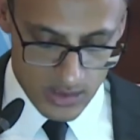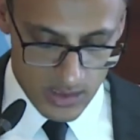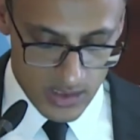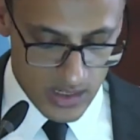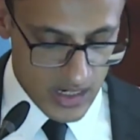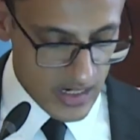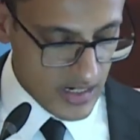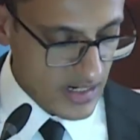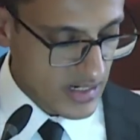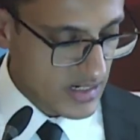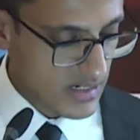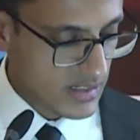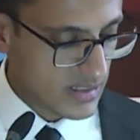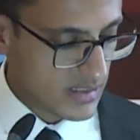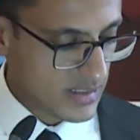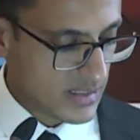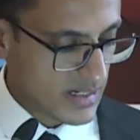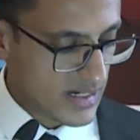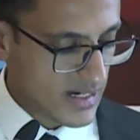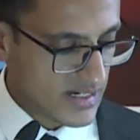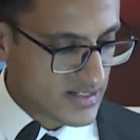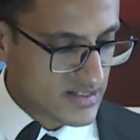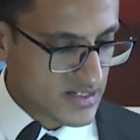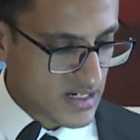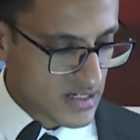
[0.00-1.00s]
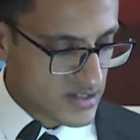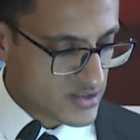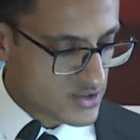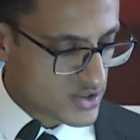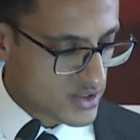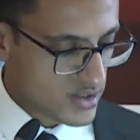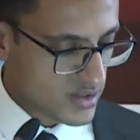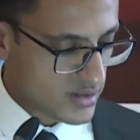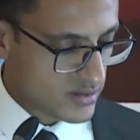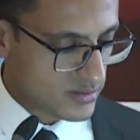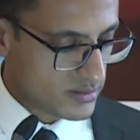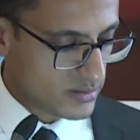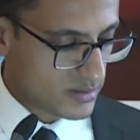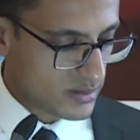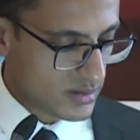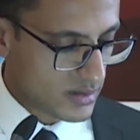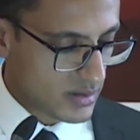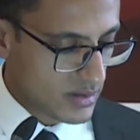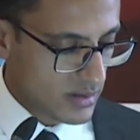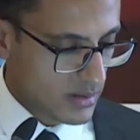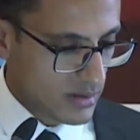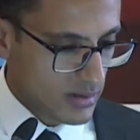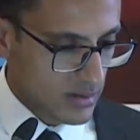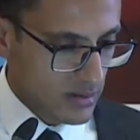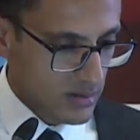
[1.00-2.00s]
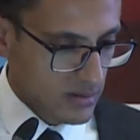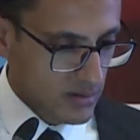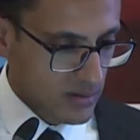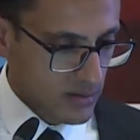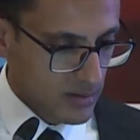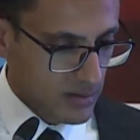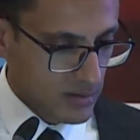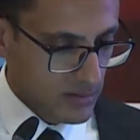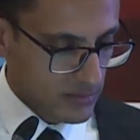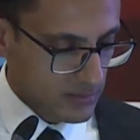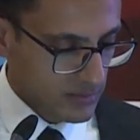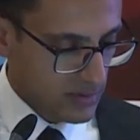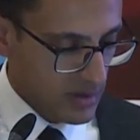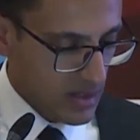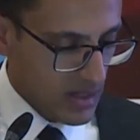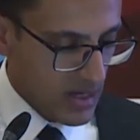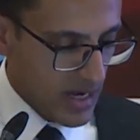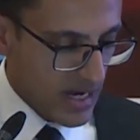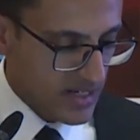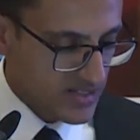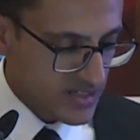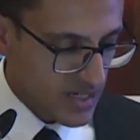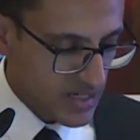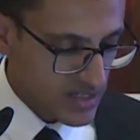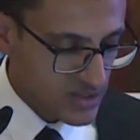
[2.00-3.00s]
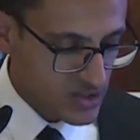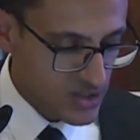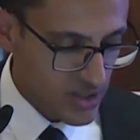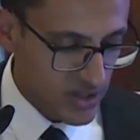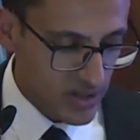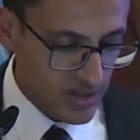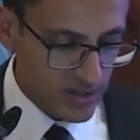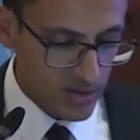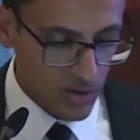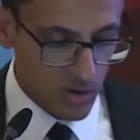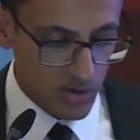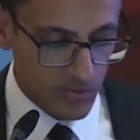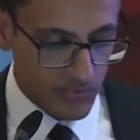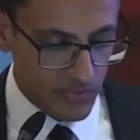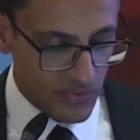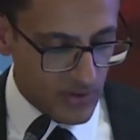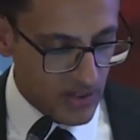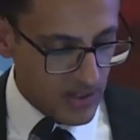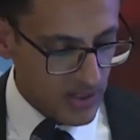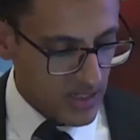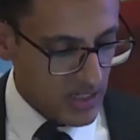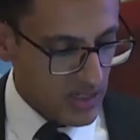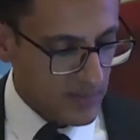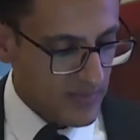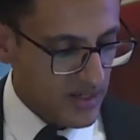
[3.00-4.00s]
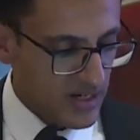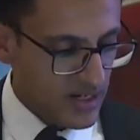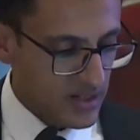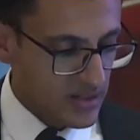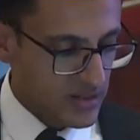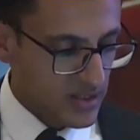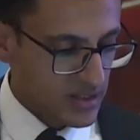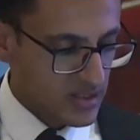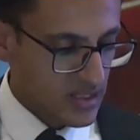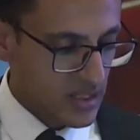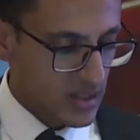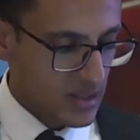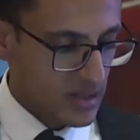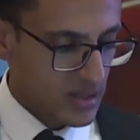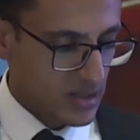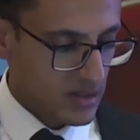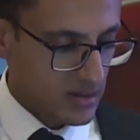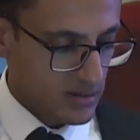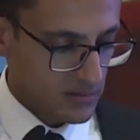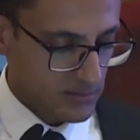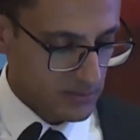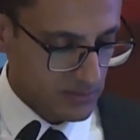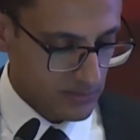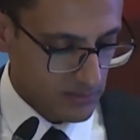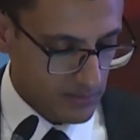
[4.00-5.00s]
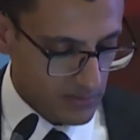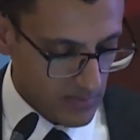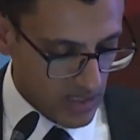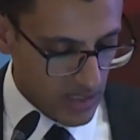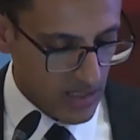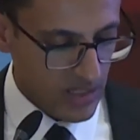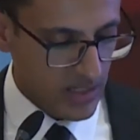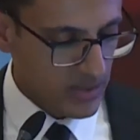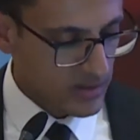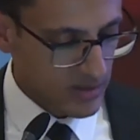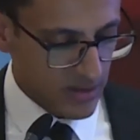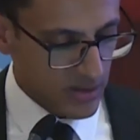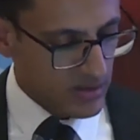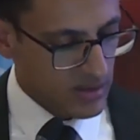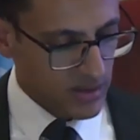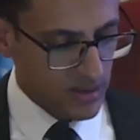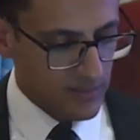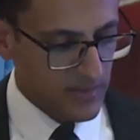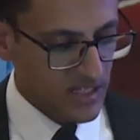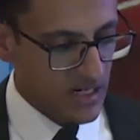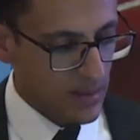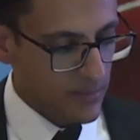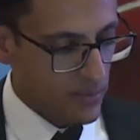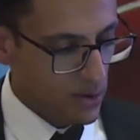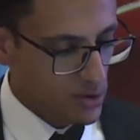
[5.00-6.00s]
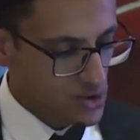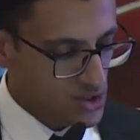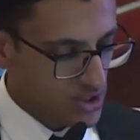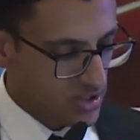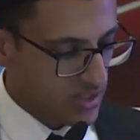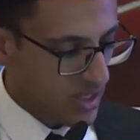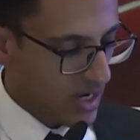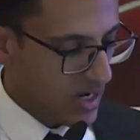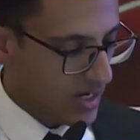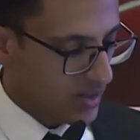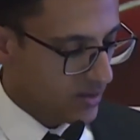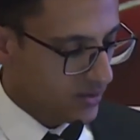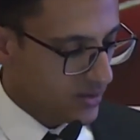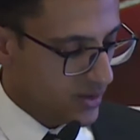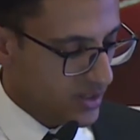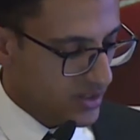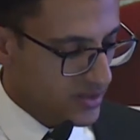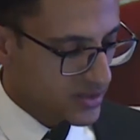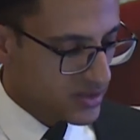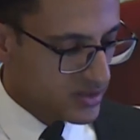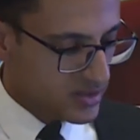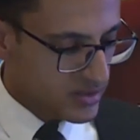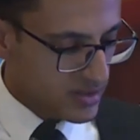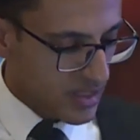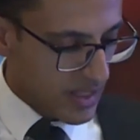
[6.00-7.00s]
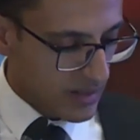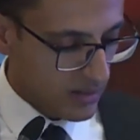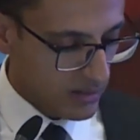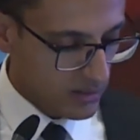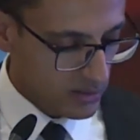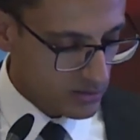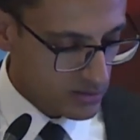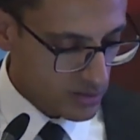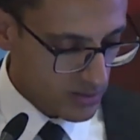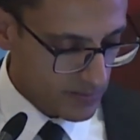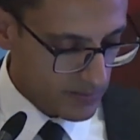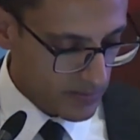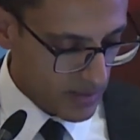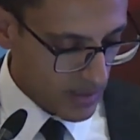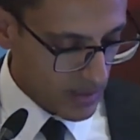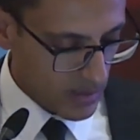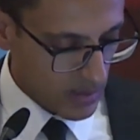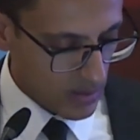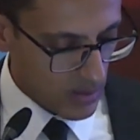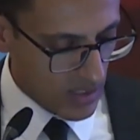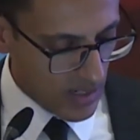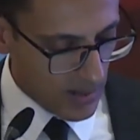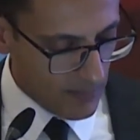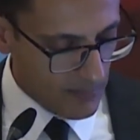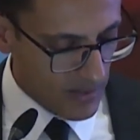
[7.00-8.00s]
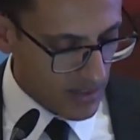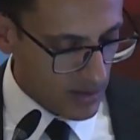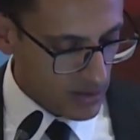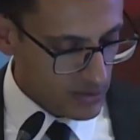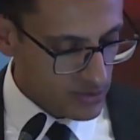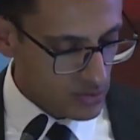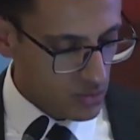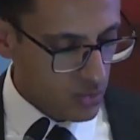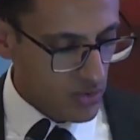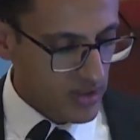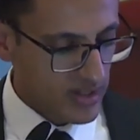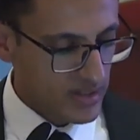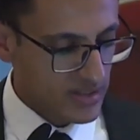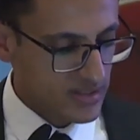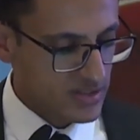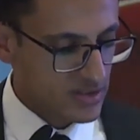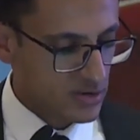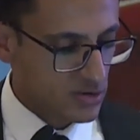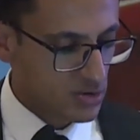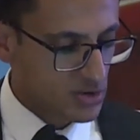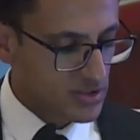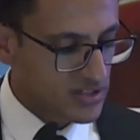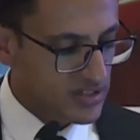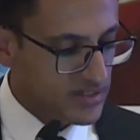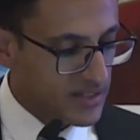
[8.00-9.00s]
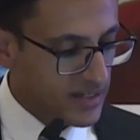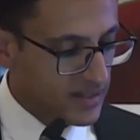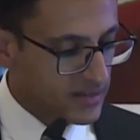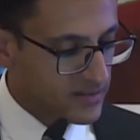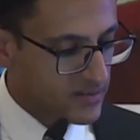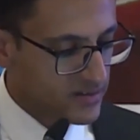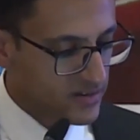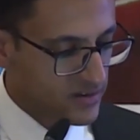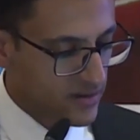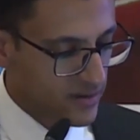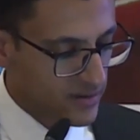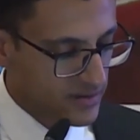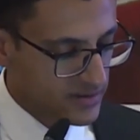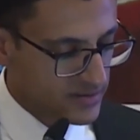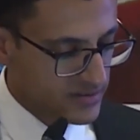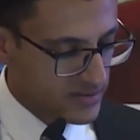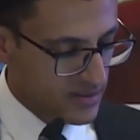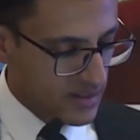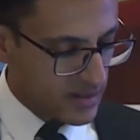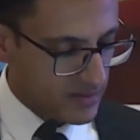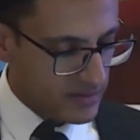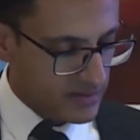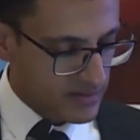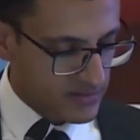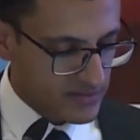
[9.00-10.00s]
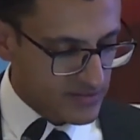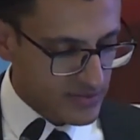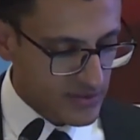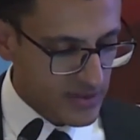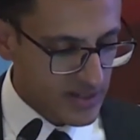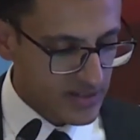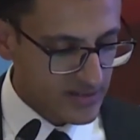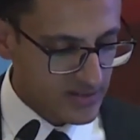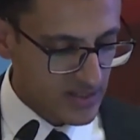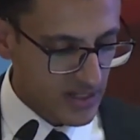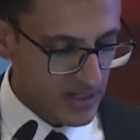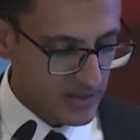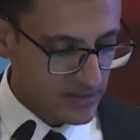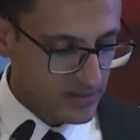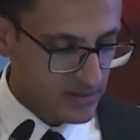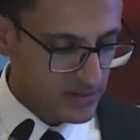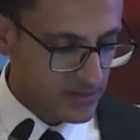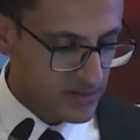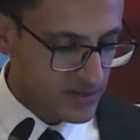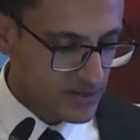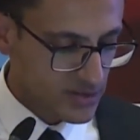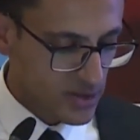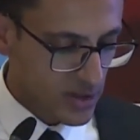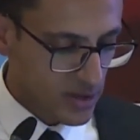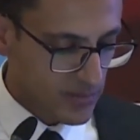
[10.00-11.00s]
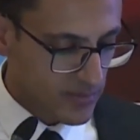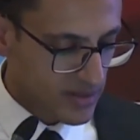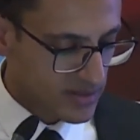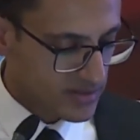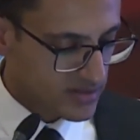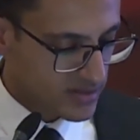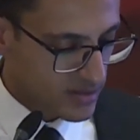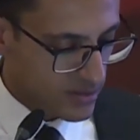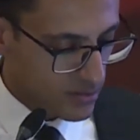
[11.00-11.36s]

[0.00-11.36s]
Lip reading: As an intern of EMINA project, I learned a lot about ways to detect threats and disturbance